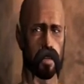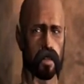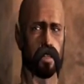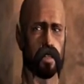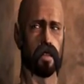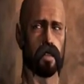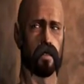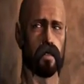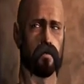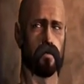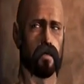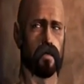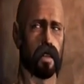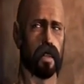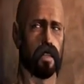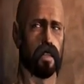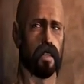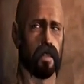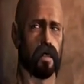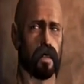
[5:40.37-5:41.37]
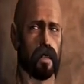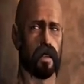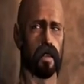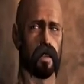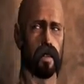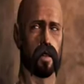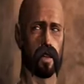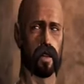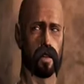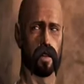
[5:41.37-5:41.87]
fine, fine,
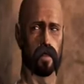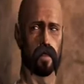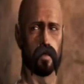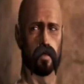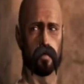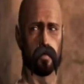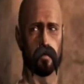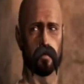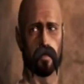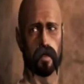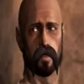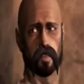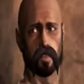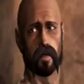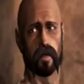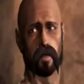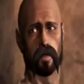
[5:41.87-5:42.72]
I'll work. But I